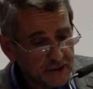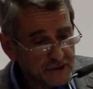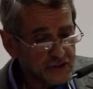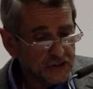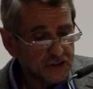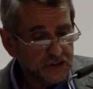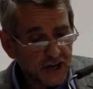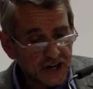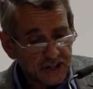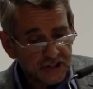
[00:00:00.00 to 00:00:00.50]

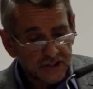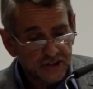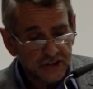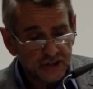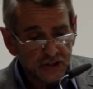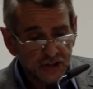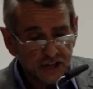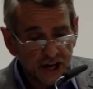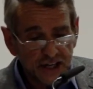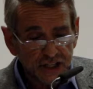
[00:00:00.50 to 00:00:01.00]
suggests
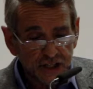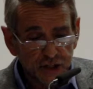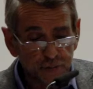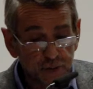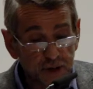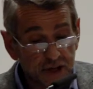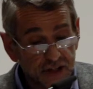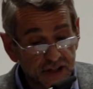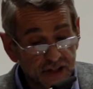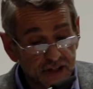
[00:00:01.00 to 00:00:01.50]
that
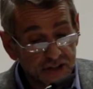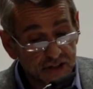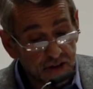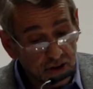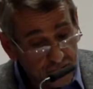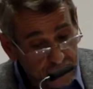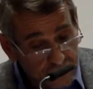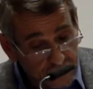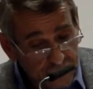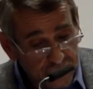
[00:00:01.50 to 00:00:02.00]
Shakespeare's
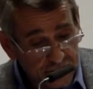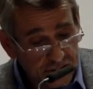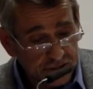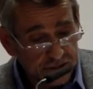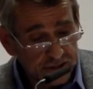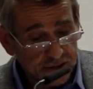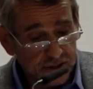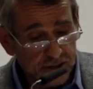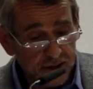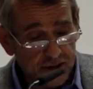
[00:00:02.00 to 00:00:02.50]

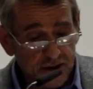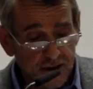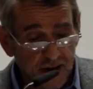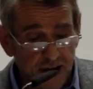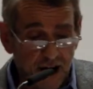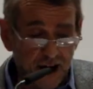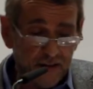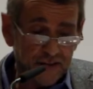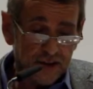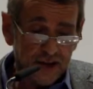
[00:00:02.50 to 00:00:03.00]
sonnets
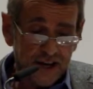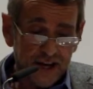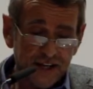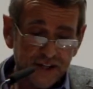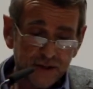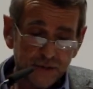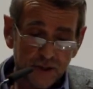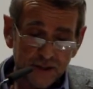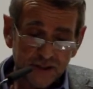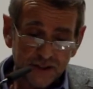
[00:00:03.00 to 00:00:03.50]
are the
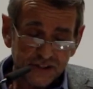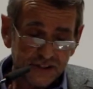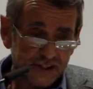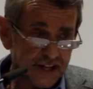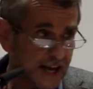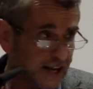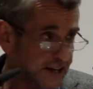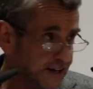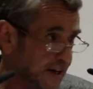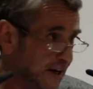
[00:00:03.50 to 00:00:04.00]
key to
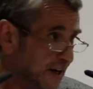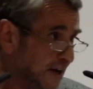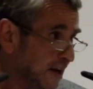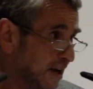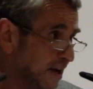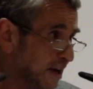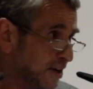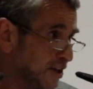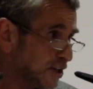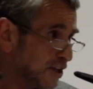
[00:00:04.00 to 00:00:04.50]

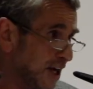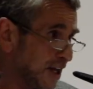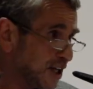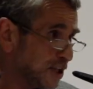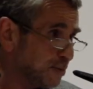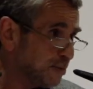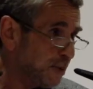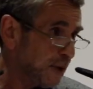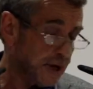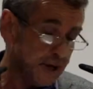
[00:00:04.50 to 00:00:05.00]
understanding
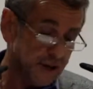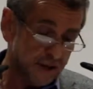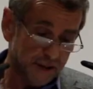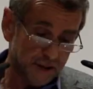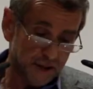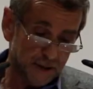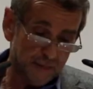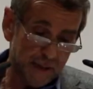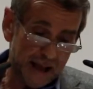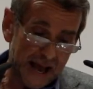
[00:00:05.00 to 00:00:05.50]

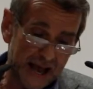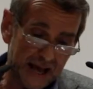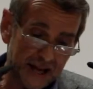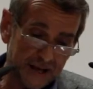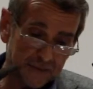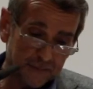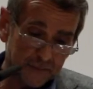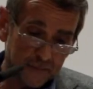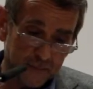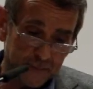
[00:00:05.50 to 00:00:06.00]
Shakespeare the
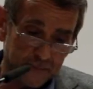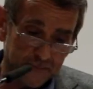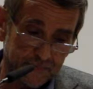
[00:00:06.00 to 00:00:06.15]
man.